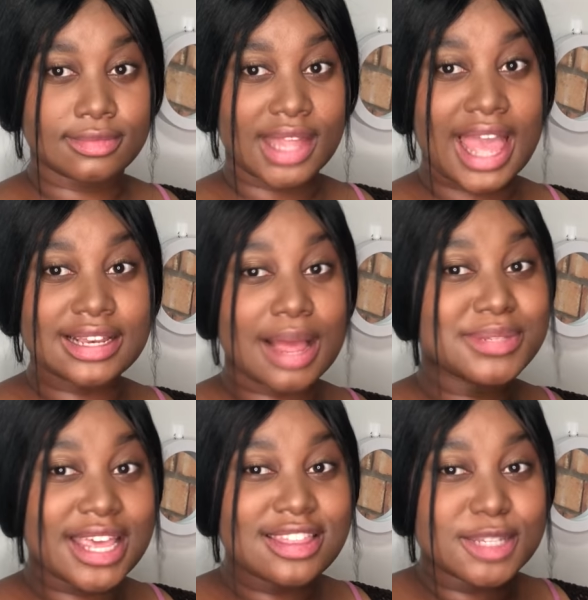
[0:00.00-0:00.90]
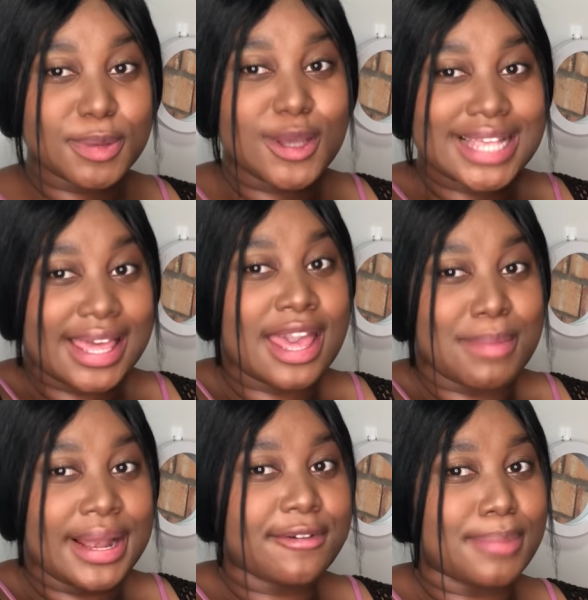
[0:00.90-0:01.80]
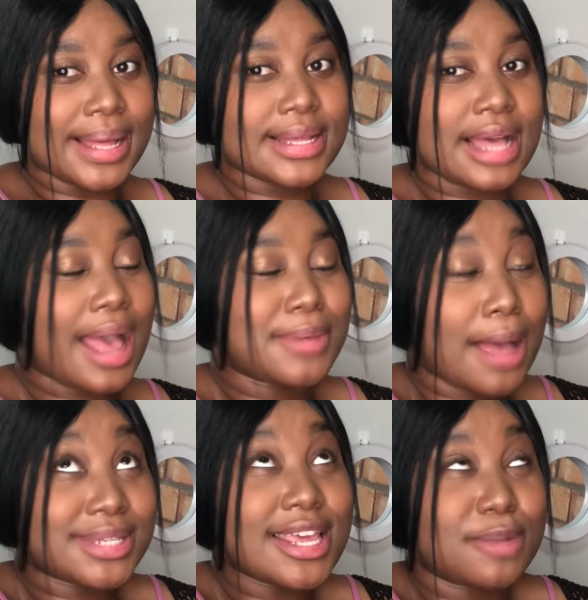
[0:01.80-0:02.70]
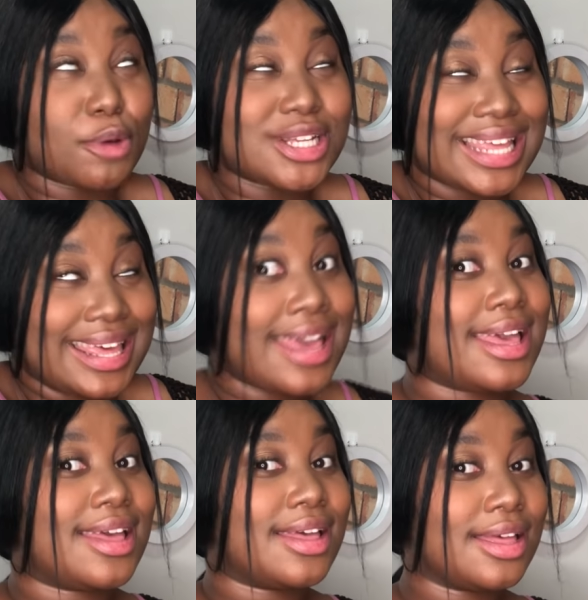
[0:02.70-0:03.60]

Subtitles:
And I'm saying this because I care, my love bug. I'm saying it because I care.